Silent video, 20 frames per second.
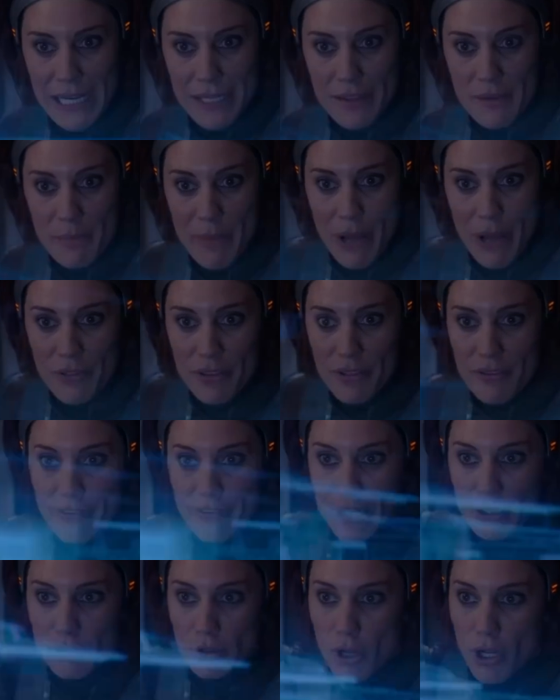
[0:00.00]
no greater
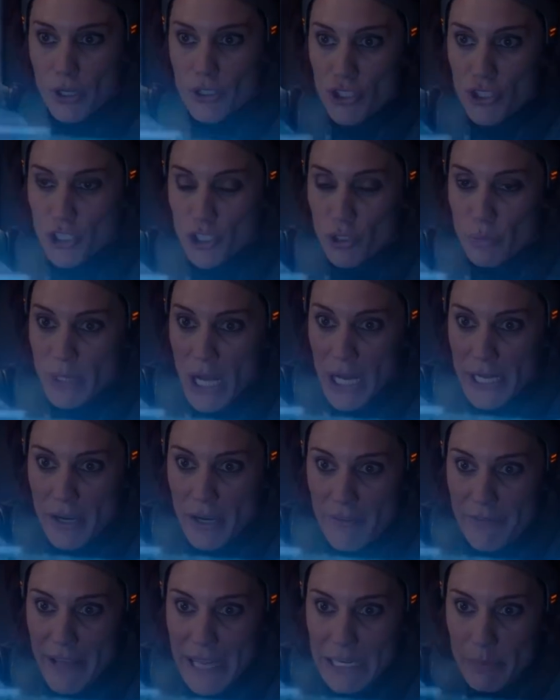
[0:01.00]
aims than rescuing
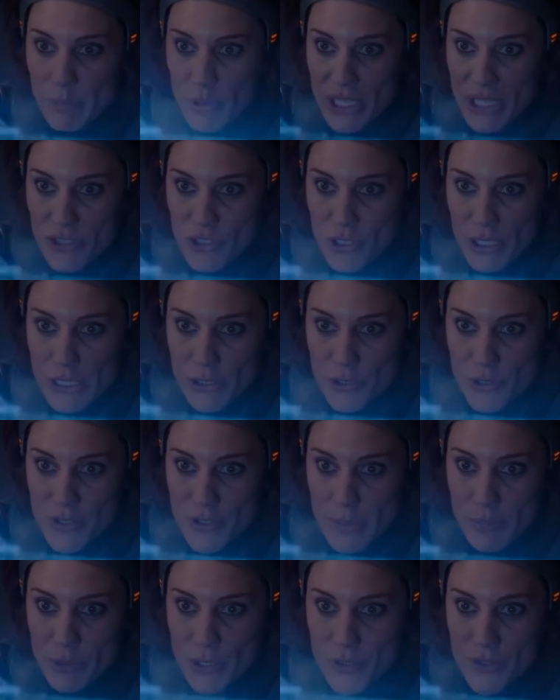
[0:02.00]
Grogu from the
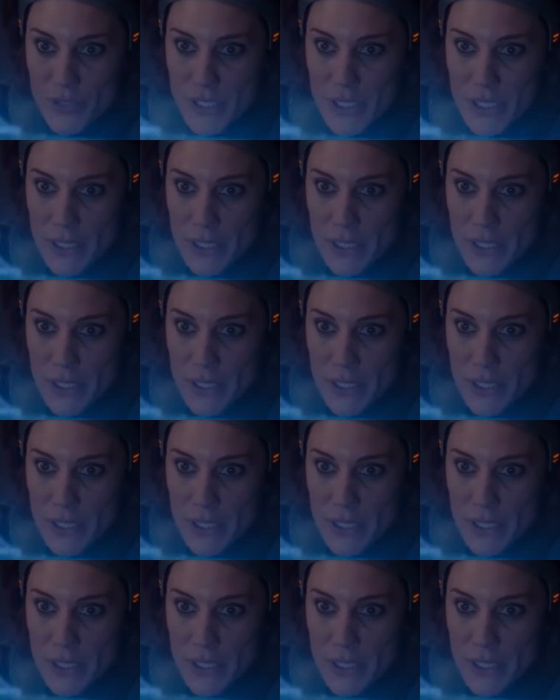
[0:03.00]
Empire,